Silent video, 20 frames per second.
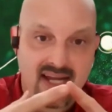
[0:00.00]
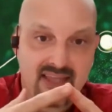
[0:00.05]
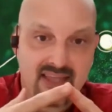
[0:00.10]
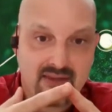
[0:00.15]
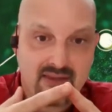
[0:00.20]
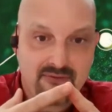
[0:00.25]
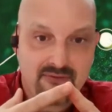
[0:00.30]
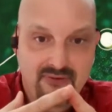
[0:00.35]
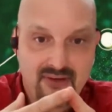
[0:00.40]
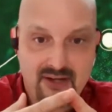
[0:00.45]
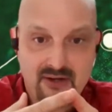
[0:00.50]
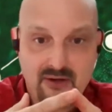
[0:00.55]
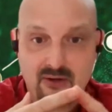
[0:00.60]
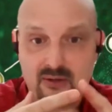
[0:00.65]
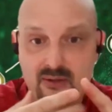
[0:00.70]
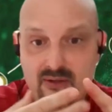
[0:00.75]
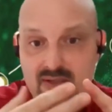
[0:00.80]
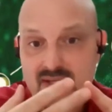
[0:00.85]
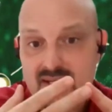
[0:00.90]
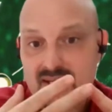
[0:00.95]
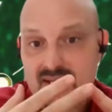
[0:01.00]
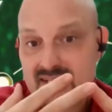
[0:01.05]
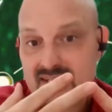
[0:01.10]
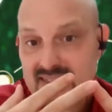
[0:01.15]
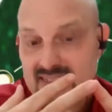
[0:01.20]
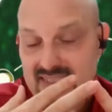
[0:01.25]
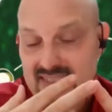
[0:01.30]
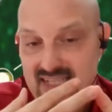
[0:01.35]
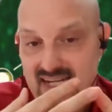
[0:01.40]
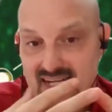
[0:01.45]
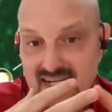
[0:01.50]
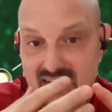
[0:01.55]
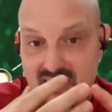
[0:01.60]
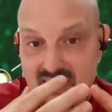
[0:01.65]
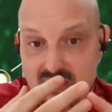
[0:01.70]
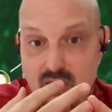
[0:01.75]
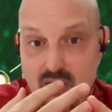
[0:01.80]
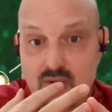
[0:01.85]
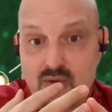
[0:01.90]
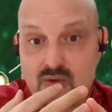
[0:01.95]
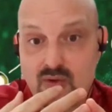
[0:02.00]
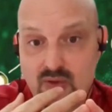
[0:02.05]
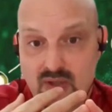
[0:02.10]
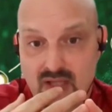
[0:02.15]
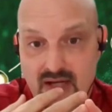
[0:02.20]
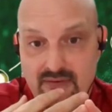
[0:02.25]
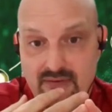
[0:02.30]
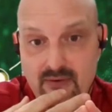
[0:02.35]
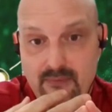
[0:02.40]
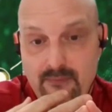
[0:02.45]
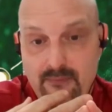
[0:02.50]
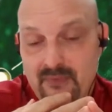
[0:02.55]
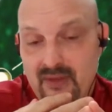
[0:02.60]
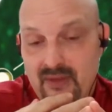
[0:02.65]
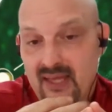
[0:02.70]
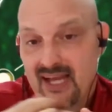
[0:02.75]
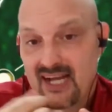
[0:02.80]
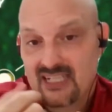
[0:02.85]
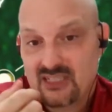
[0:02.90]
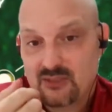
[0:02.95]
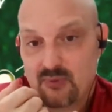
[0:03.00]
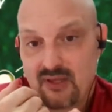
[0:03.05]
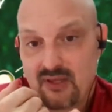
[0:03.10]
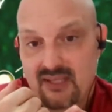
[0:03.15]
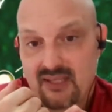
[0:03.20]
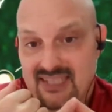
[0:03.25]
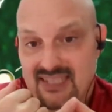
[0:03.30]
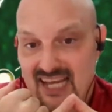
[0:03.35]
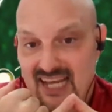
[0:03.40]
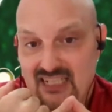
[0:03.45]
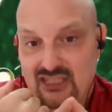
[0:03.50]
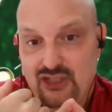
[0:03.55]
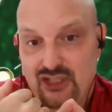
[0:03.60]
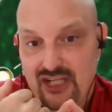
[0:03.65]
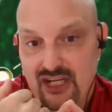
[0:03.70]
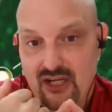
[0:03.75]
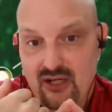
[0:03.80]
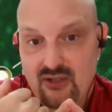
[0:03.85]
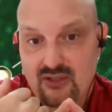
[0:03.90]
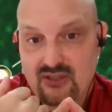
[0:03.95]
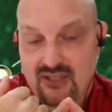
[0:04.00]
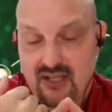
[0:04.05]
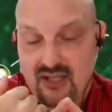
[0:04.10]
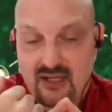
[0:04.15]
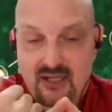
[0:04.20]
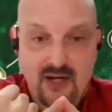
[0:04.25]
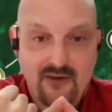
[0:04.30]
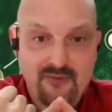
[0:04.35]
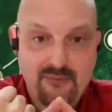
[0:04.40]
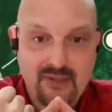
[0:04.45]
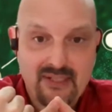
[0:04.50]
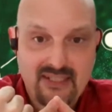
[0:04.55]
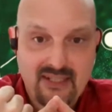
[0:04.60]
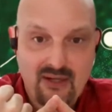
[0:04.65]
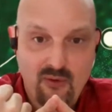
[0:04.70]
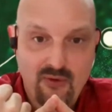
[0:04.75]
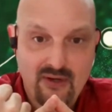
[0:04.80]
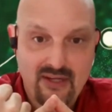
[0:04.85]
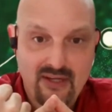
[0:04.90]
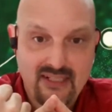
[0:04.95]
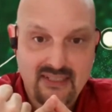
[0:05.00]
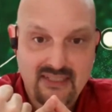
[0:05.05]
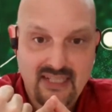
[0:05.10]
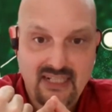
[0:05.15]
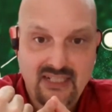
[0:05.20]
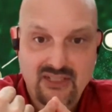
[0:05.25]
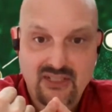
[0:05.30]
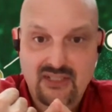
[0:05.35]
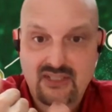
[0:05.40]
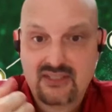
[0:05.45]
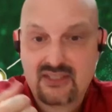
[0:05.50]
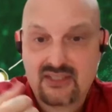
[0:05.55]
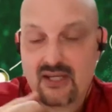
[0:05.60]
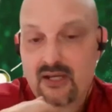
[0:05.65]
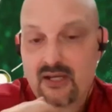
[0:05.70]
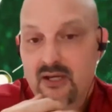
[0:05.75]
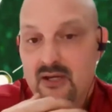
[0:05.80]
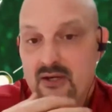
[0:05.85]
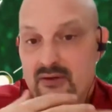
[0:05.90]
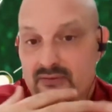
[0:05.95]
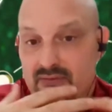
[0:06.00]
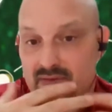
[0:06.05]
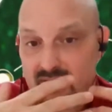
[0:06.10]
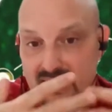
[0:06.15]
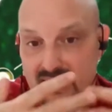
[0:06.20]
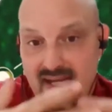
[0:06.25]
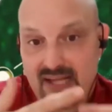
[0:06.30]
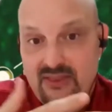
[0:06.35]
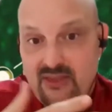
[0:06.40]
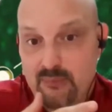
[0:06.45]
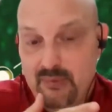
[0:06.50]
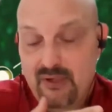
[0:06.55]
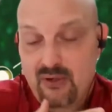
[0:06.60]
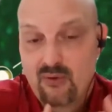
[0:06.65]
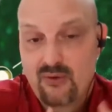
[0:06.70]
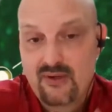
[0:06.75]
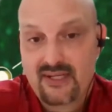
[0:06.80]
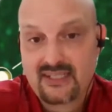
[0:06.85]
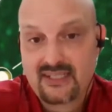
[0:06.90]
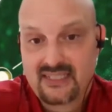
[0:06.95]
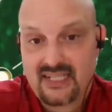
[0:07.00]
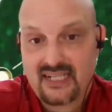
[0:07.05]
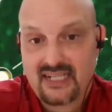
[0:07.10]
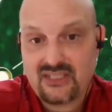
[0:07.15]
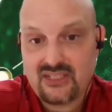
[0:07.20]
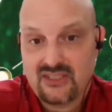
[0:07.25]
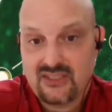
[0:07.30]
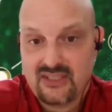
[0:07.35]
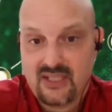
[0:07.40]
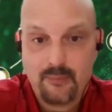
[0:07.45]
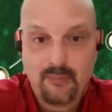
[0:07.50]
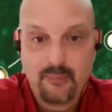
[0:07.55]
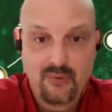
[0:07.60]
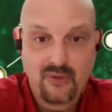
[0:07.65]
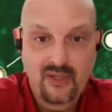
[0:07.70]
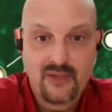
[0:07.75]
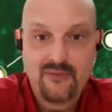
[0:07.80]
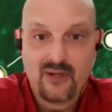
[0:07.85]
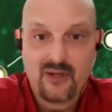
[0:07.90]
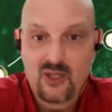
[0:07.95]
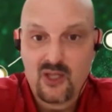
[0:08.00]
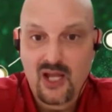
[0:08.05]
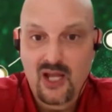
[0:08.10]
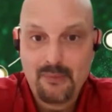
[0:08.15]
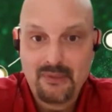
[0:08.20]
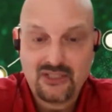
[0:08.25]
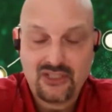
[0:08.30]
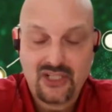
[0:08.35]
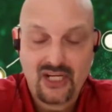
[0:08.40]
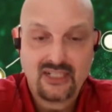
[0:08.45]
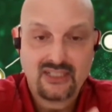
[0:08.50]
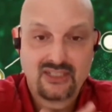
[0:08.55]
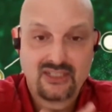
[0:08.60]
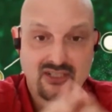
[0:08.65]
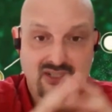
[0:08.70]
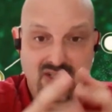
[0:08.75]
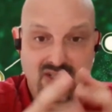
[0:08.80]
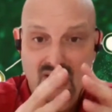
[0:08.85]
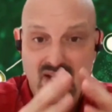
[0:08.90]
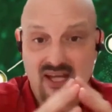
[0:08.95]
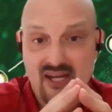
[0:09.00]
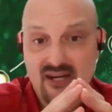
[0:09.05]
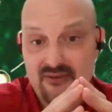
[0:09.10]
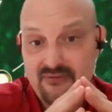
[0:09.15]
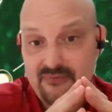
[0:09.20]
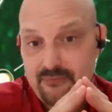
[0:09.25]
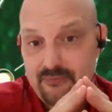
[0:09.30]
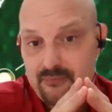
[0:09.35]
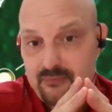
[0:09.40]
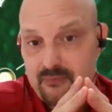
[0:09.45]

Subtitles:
at the federal, state, and local level, as well as NGOs, non-government organizations, philanthropy organizations that believe in climate change. There's a lot of